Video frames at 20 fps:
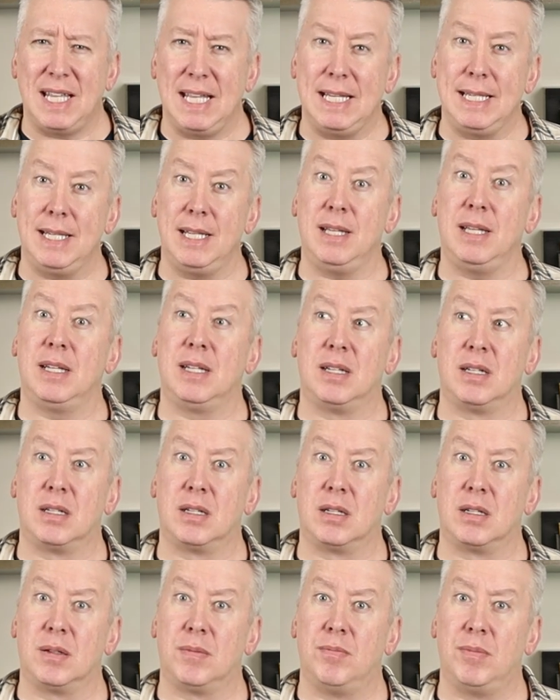candy,
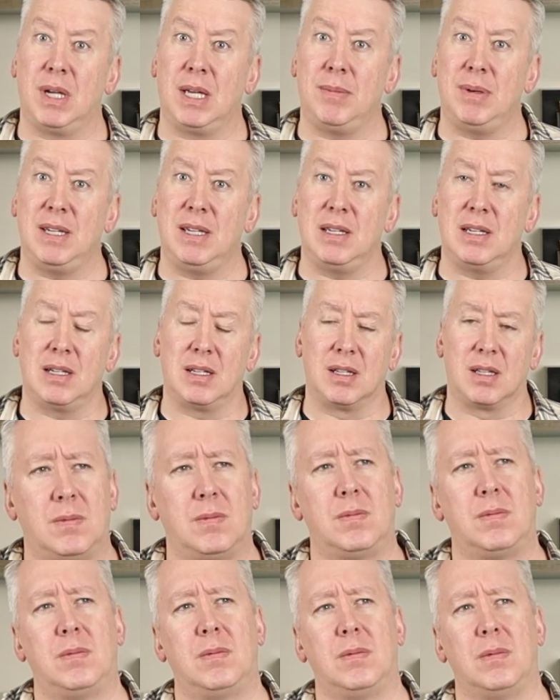maybe.
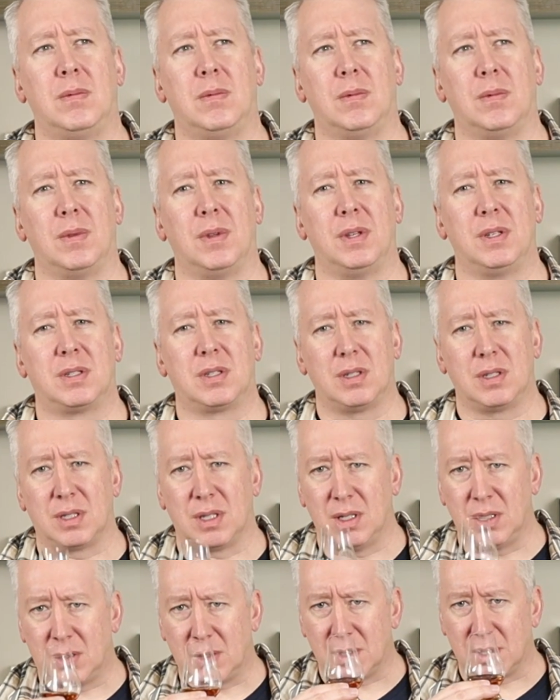This
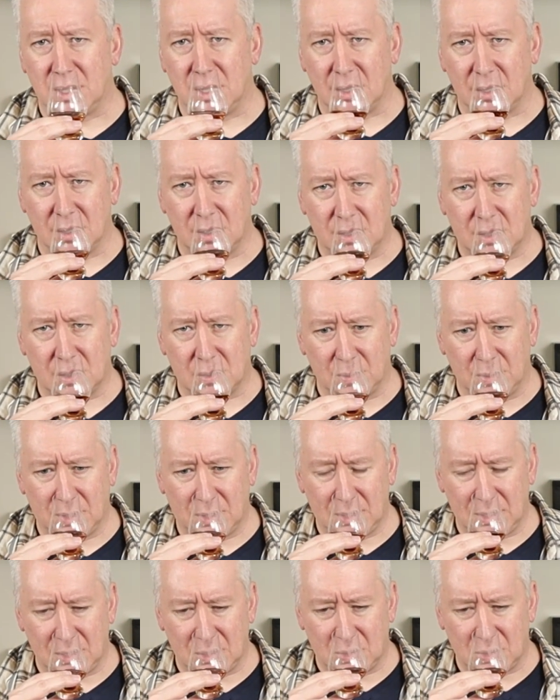is interesting. This is
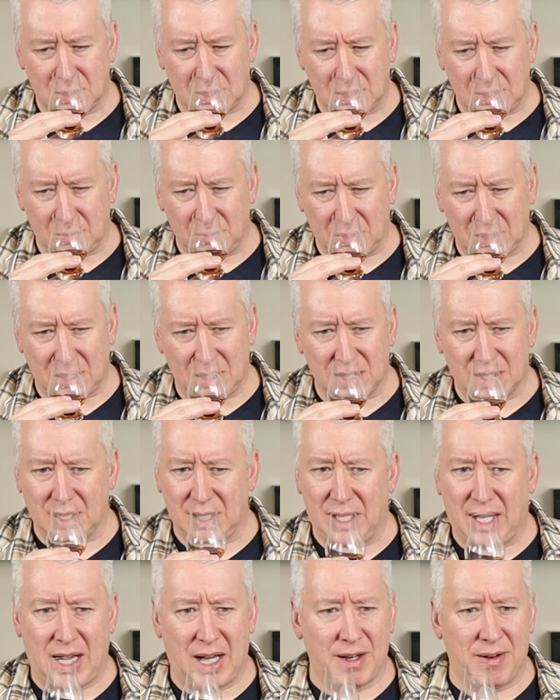really interesting. But there's a
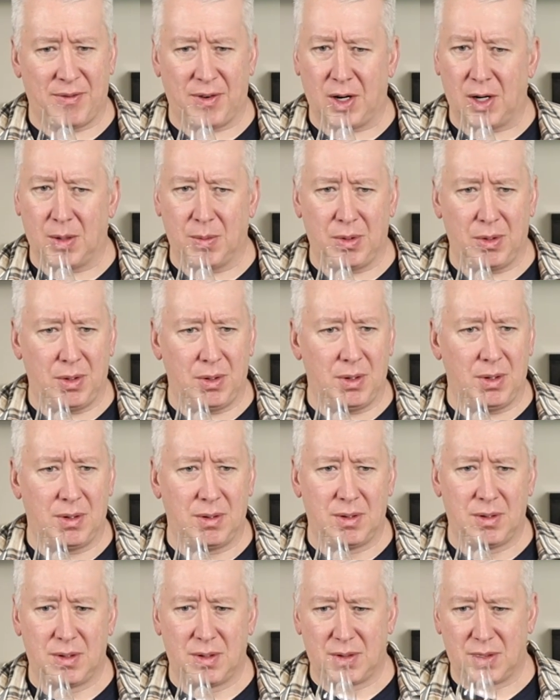lot of herbal
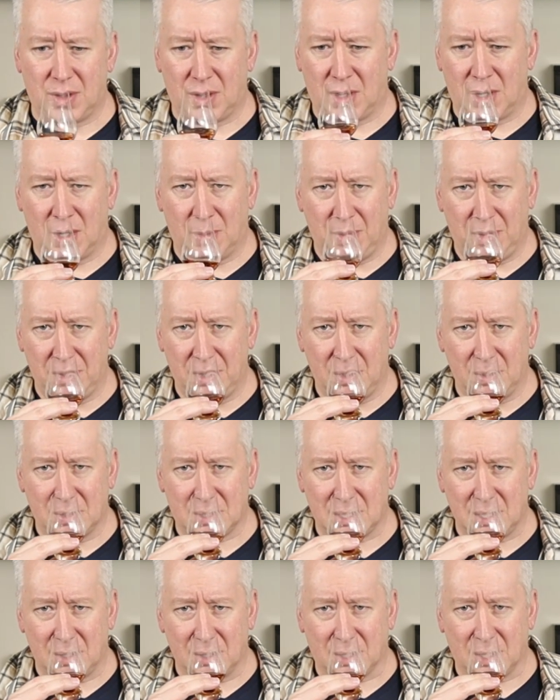
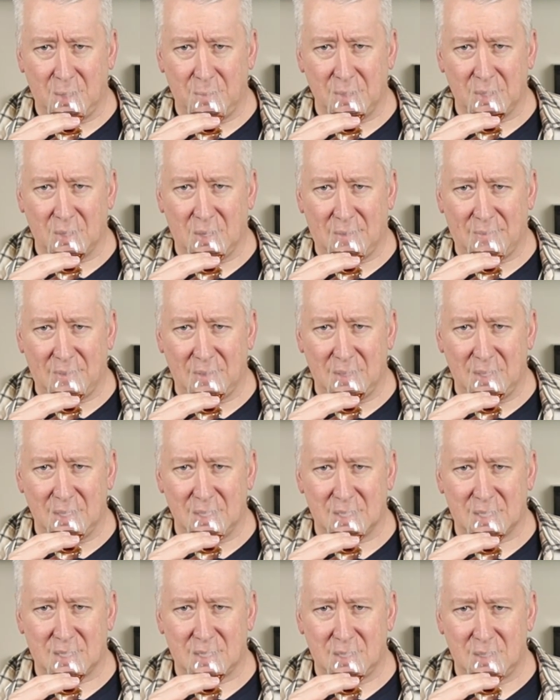notes that are coming off of
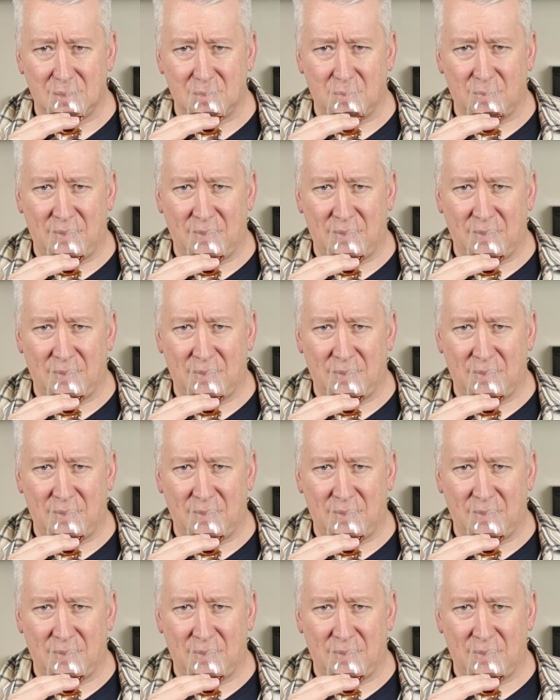this.